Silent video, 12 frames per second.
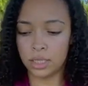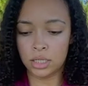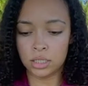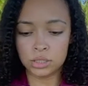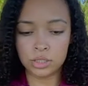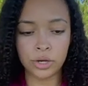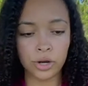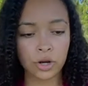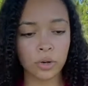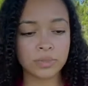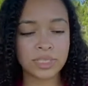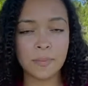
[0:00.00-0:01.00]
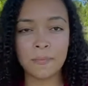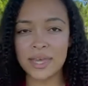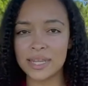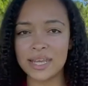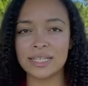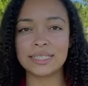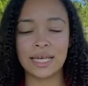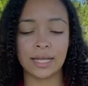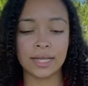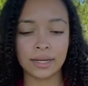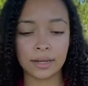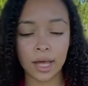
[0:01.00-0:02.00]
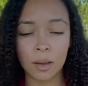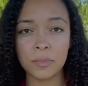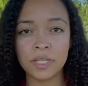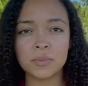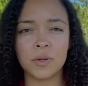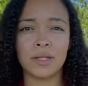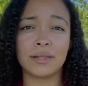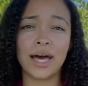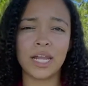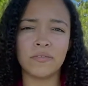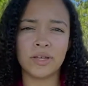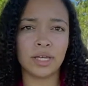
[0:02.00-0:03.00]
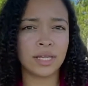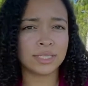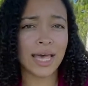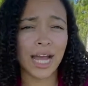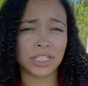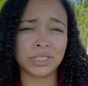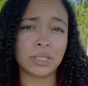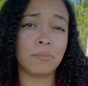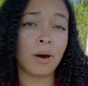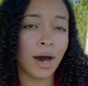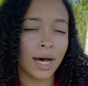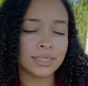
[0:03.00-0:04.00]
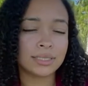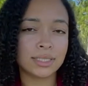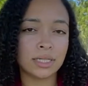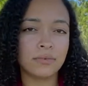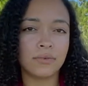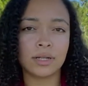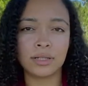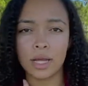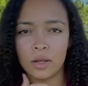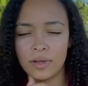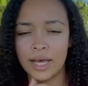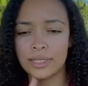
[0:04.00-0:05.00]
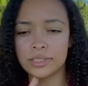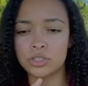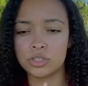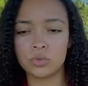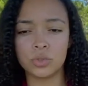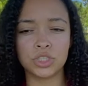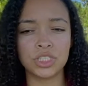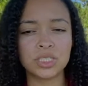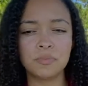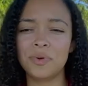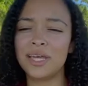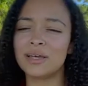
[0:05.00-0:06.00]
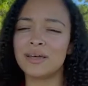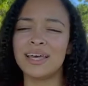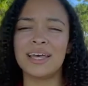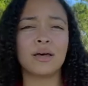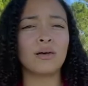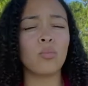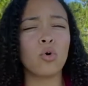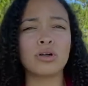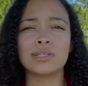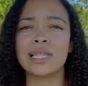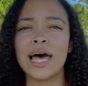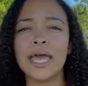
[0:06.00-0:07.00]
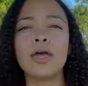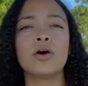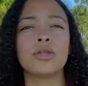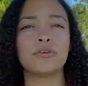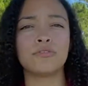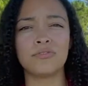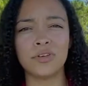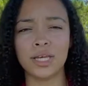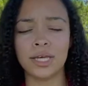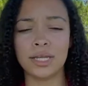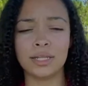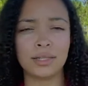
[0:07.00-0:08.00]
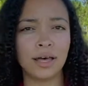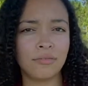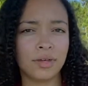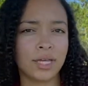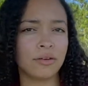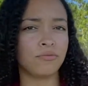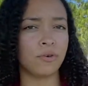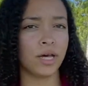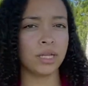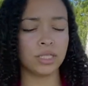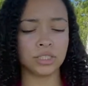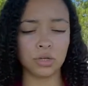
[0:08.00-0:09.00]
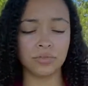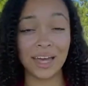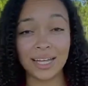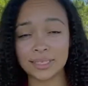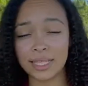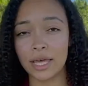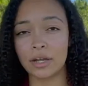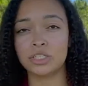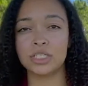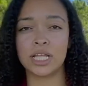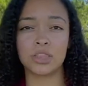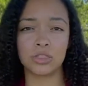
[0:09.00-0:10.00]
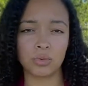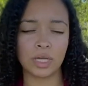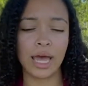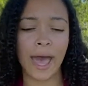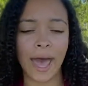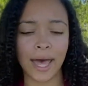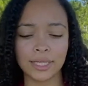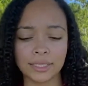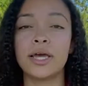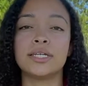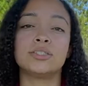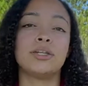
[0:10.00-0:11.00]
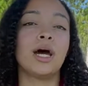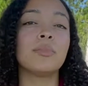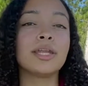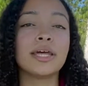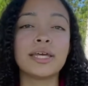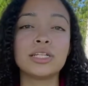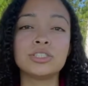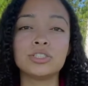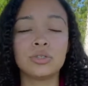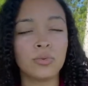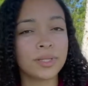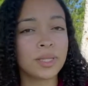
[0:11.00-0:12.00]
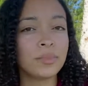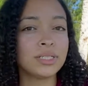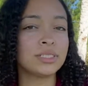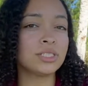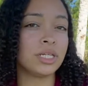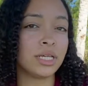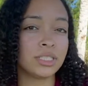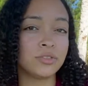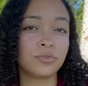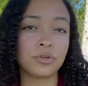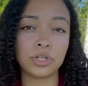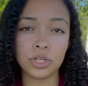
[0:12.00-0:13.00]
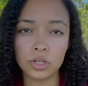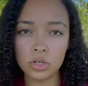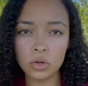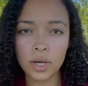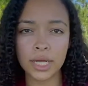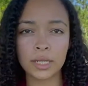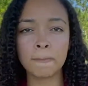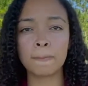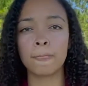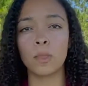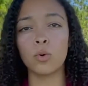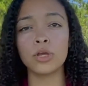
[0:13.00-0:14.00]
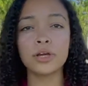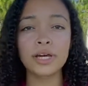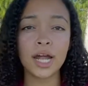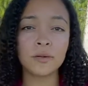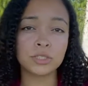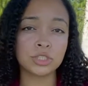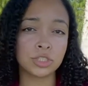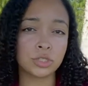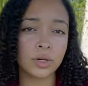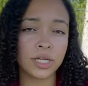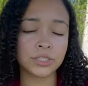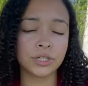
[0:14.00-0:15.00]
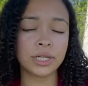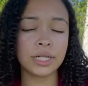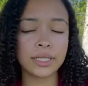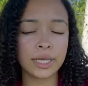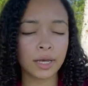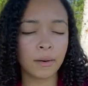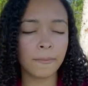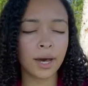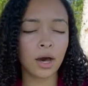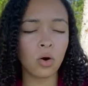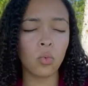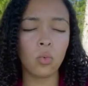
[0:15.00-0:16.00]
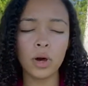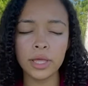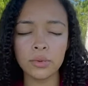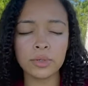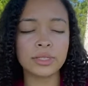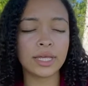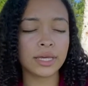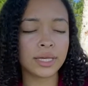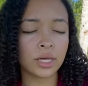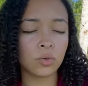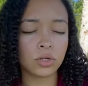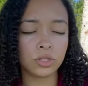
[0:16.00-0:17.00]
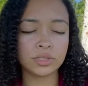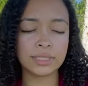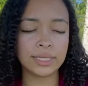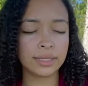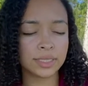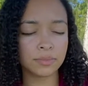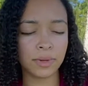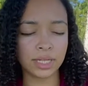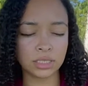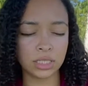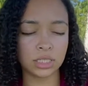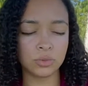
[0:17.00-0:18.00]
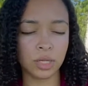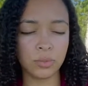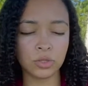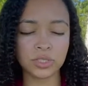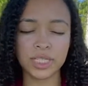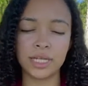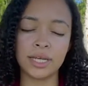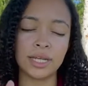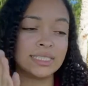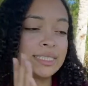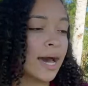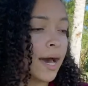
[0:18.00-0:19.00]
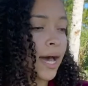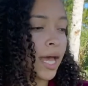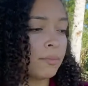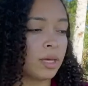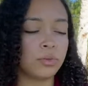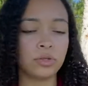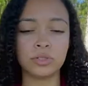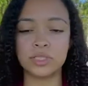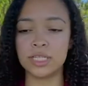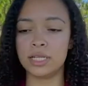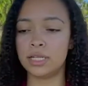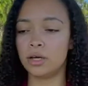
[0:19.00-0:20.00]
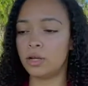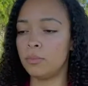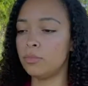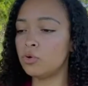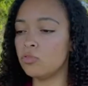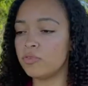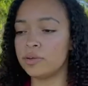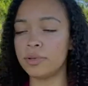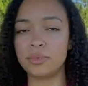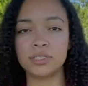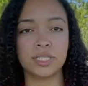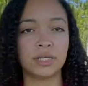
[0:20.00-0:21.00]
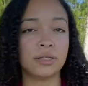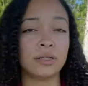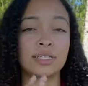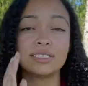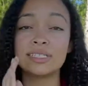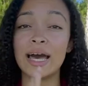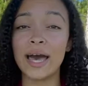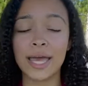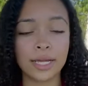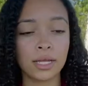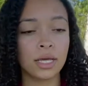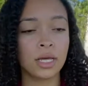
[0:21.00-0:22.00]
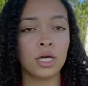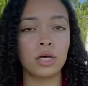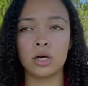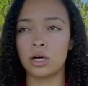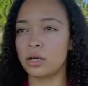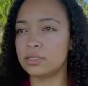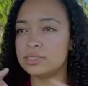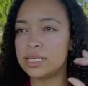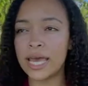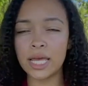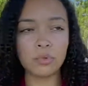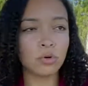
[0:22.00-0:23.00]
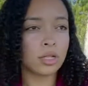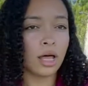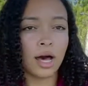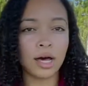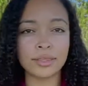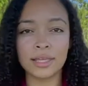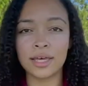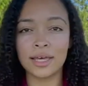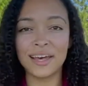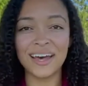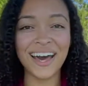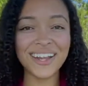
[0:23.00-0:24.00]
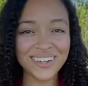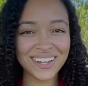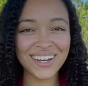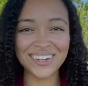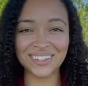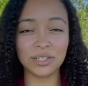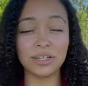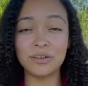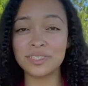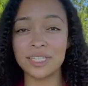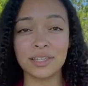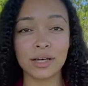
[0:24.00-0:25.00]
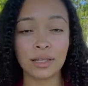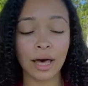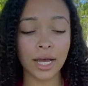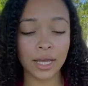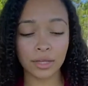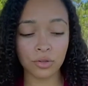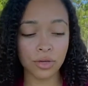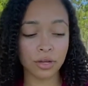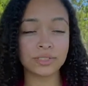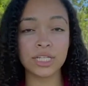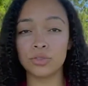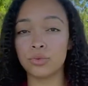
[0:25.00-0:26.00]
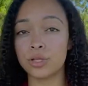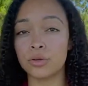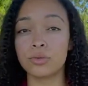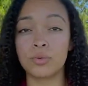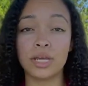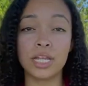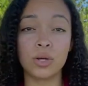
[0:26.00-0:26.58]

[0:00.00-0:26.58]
terms and meanings that it can encompass, but a lot of it is actually positive, and a lot of it has to do with just being more light on your feet and loving and fun. And so that's the energy that 3 has. Okay, so now I'm going to get into what the message is for you, and what you're going to have to do is you're going to think about what you were thinking when you seen this message. Maybe you've seen it in a time, maybe you've seen it on a movie, maybe you've seen a sign, a tablecloth. I don't know. You could have seen the clock, you could have seen 333 anywhere,